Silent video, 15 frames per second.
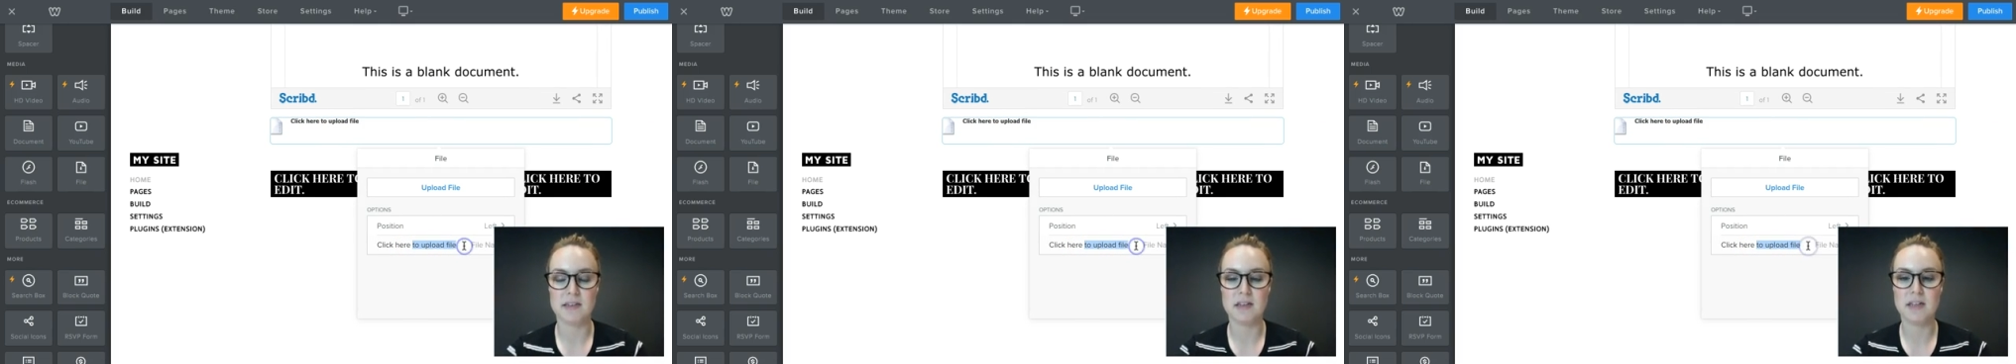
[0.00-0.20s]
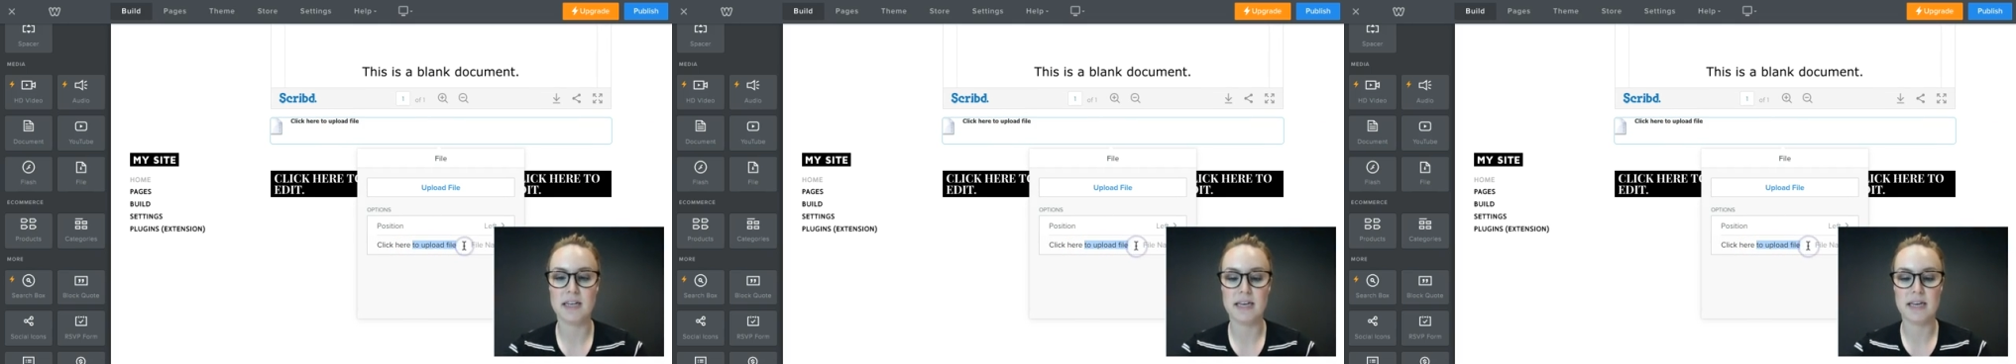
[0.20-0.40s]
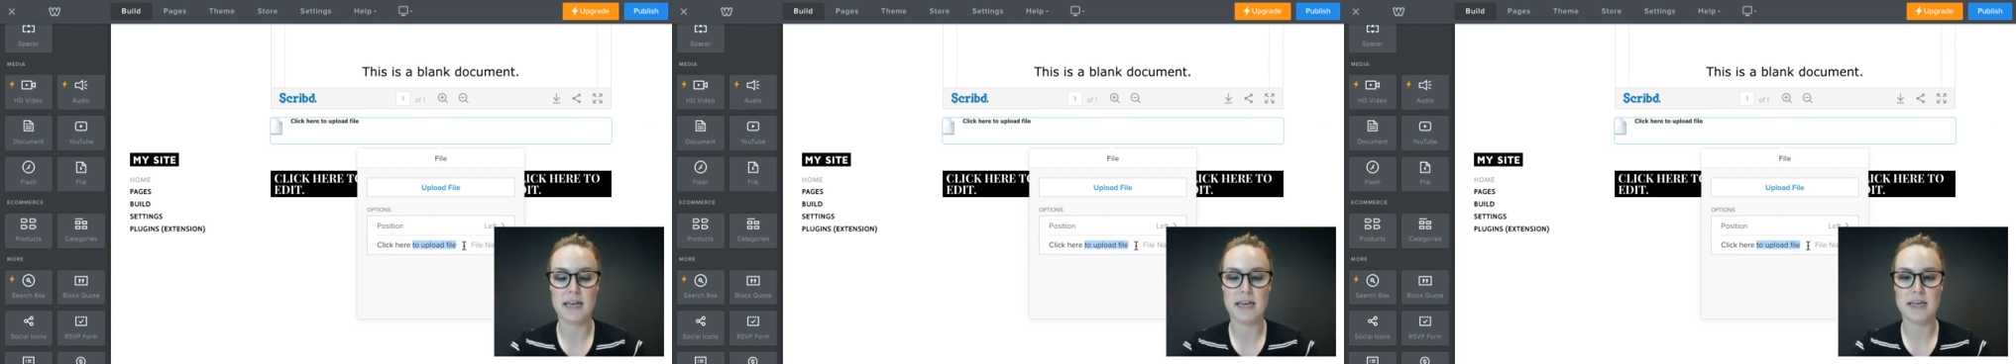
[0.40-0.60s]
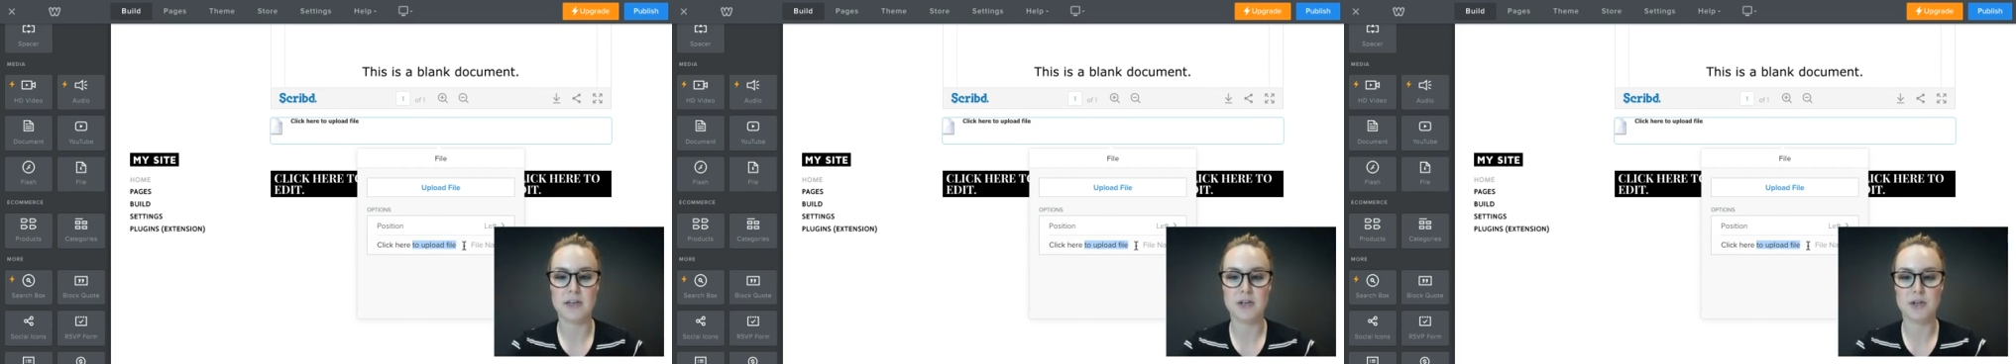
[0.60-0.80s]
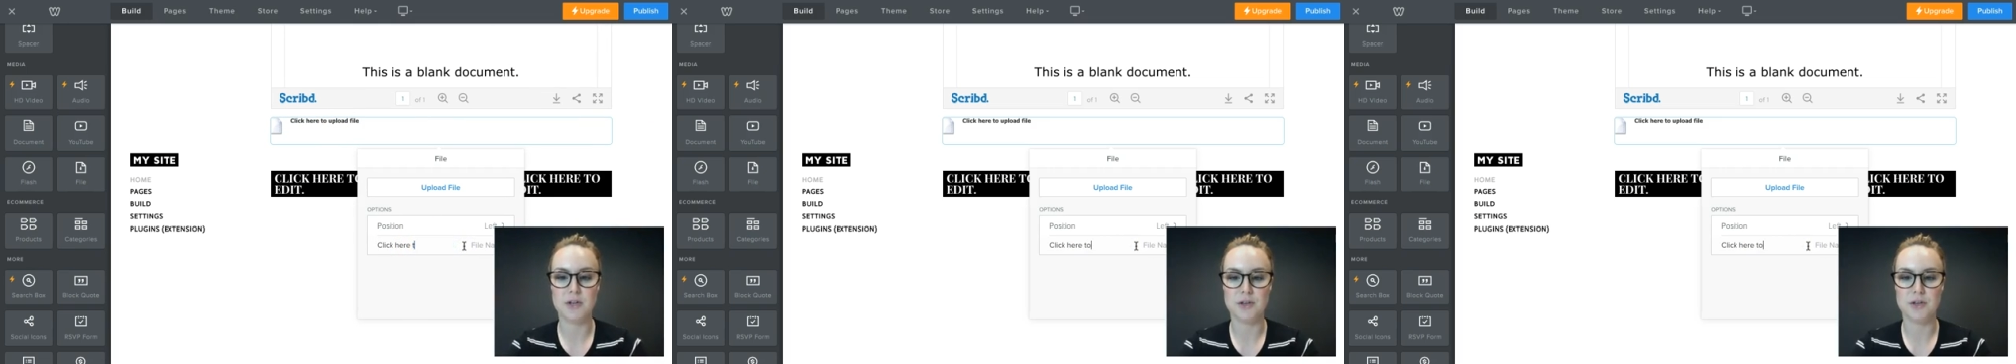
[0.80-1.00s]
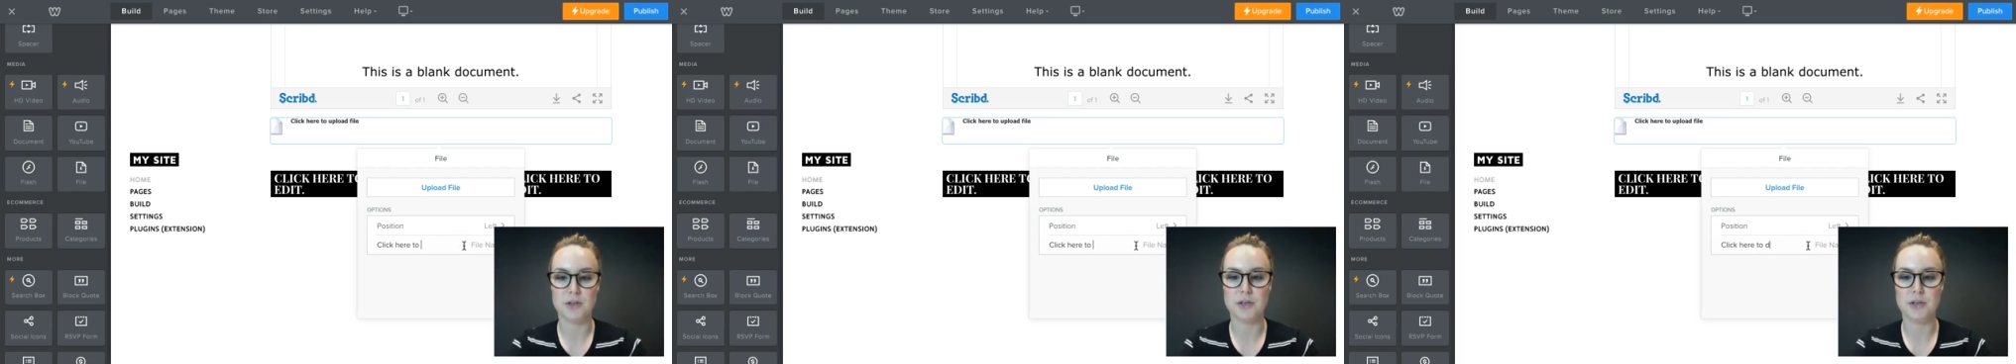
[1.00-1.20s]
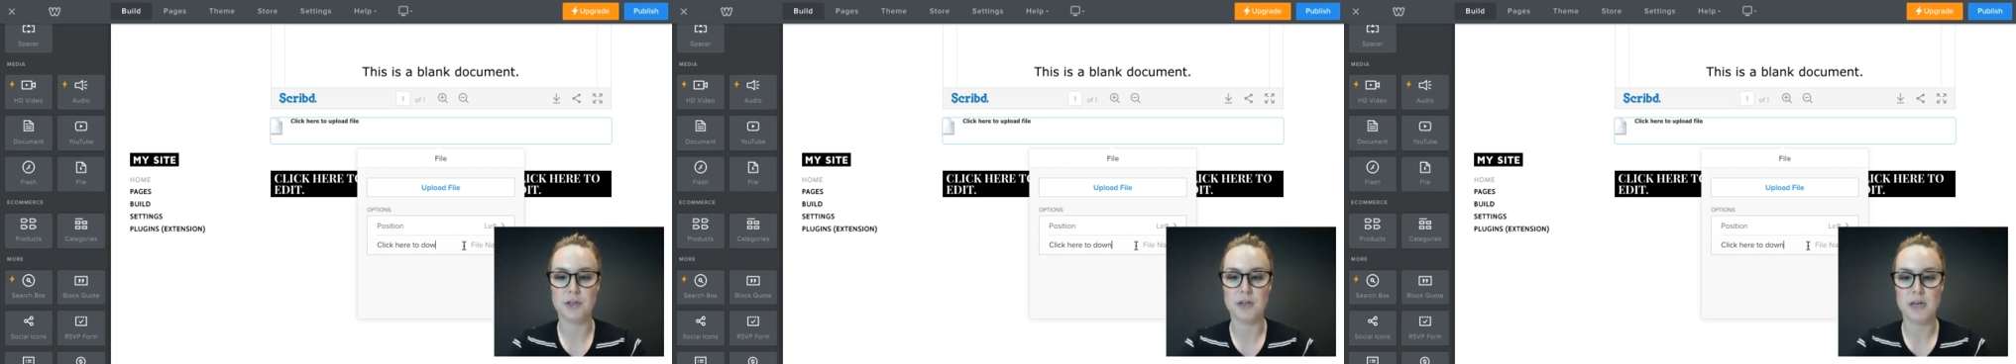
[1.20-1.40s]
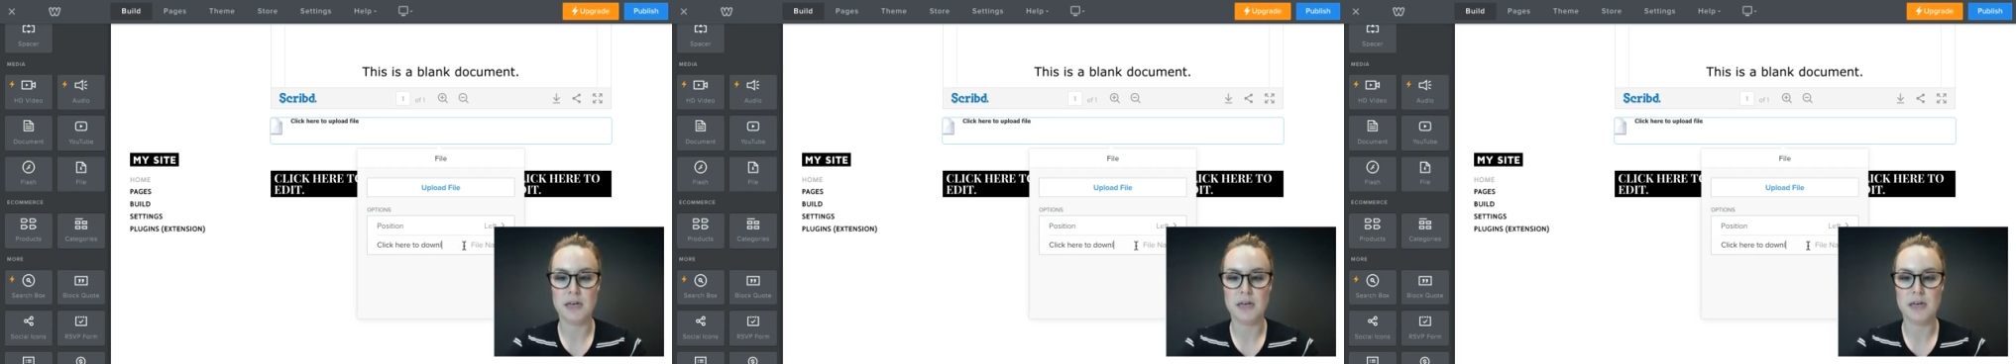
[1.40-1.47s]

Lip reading: click here to